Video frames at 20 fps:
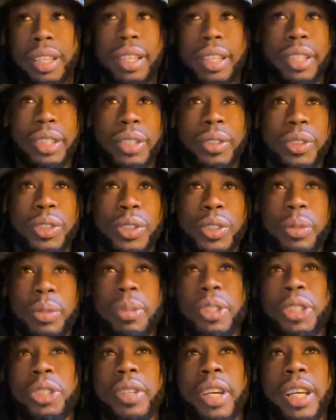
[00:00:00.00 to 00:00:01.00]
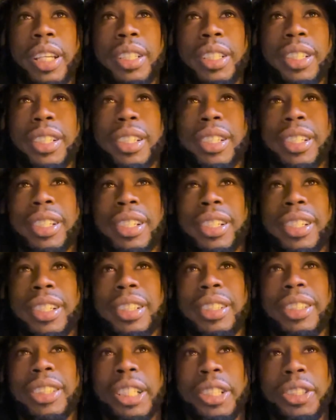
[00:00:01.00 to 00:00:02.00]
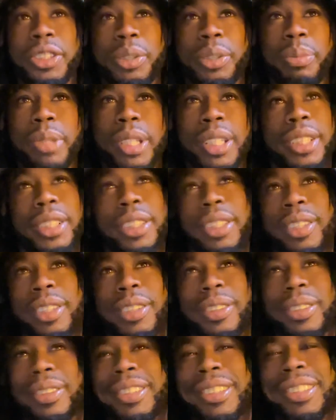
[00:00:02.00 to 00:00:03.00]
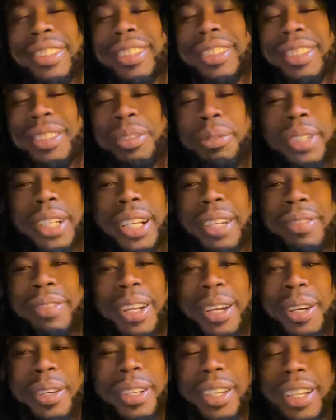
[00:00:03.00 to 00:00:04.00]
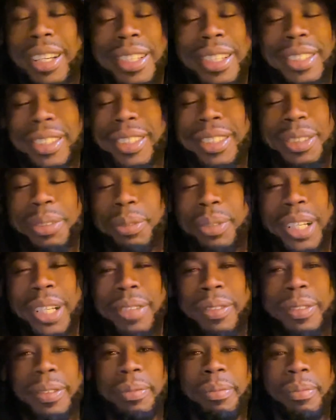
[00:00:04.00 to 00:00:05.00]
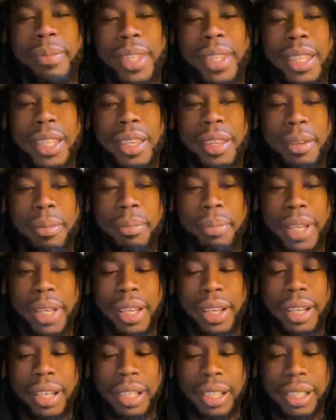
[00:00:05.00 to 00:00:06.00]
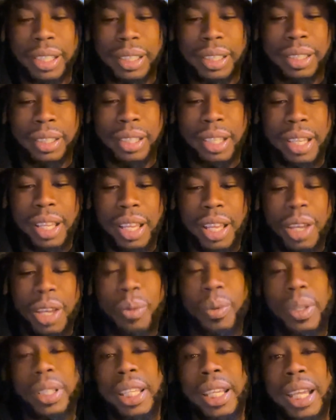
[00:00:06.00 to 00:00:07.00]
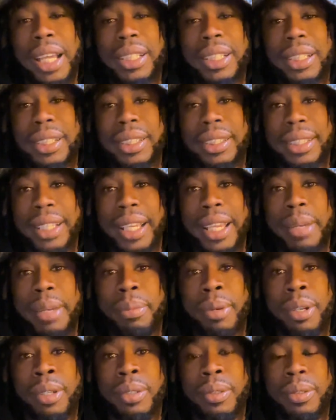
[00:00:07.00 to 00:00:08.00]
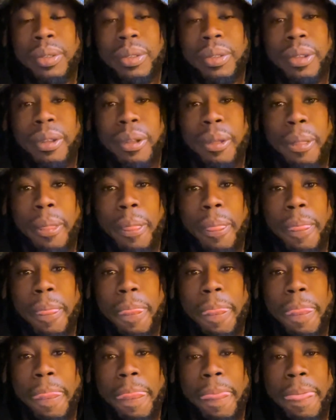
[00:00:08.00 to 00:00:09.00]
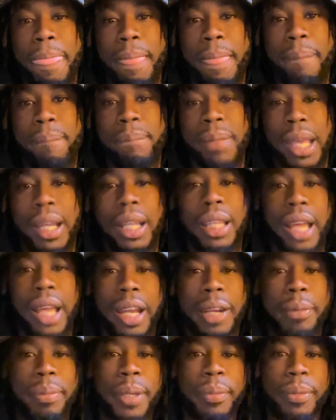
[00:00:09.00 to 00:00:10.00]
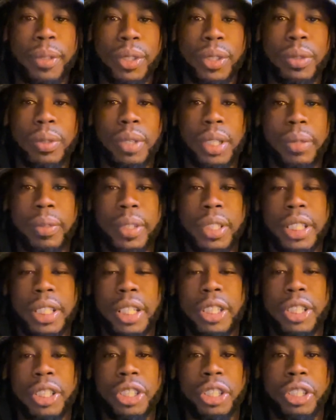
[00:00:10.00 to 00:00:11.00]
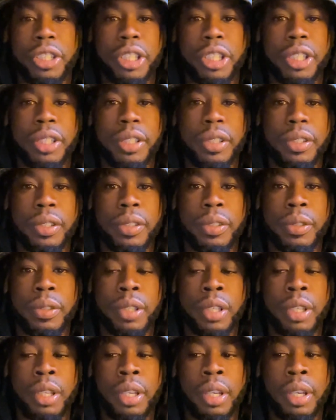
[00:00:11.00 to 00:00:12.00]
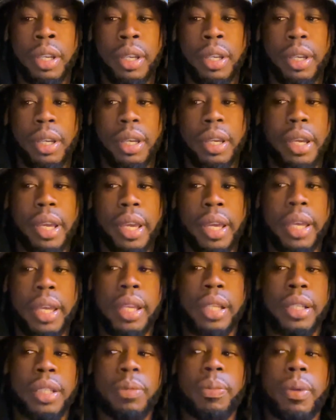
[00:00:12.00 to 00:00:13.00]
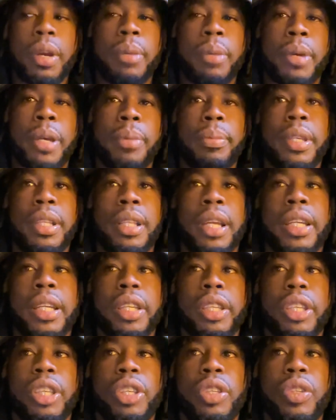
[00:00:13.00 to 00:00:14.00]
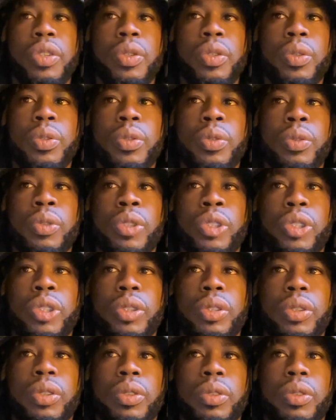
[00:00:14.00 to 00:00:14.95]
YouTube is trying to censor me, so whatever. It's whatever. But one thing I should say, bro, that a lot of people do on a retention journey, and this probably might be like a huge,